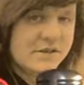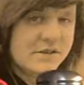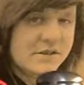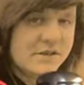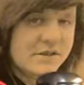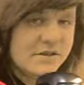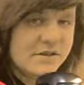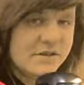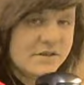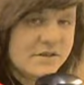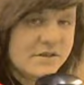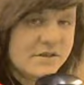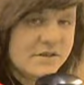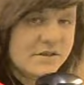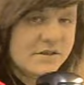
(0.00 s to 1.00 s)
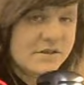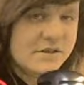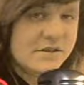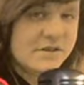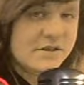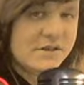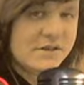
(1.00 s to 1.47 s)

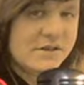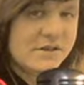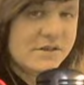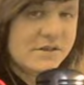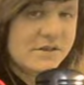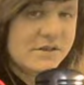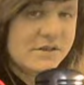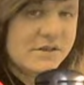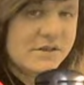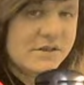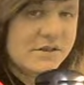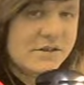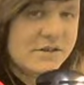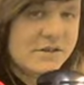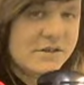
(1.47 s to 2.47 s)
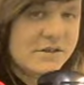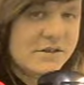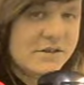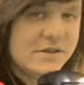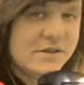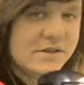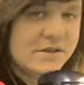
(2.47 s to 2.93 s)

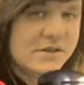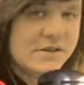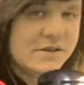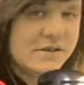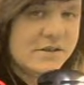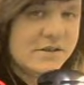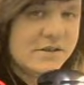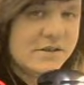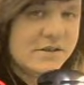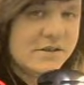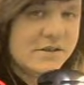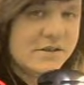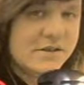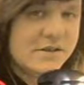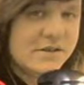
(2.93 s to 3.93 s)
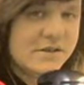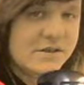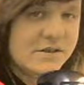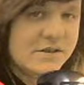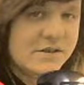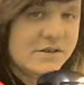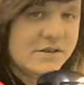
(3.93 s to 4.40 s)

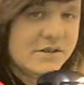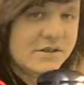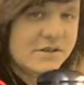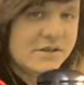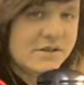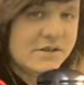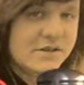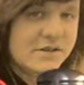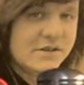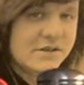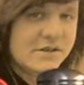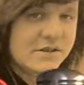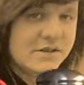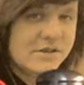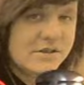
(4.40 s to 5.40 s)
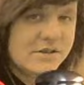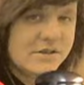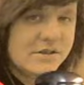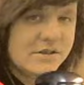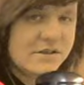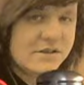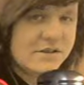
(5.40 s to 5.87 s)

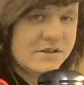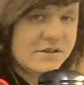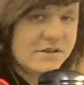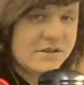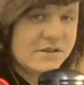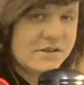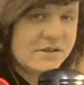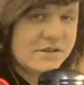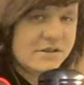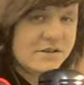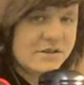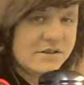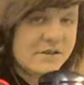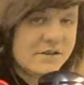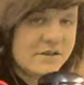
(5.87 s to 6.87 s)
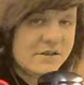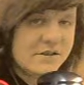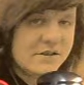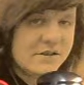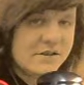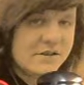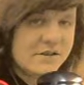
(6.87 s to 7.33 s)

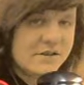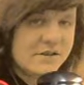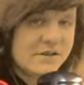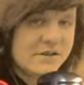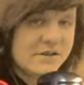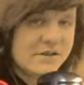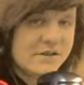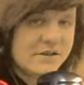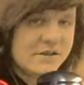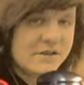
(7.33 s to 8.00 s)
The person shown says nothing.